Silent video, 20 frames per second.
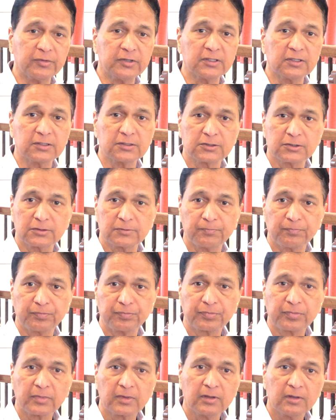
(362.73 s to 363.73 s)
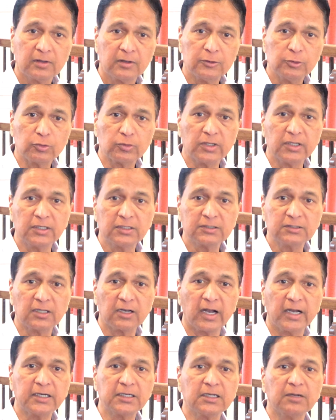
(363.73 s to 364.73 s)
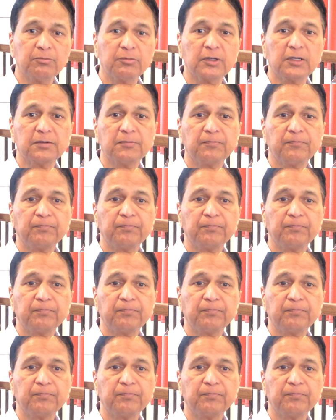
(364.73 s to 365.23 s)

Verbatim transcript: years you think is the right number.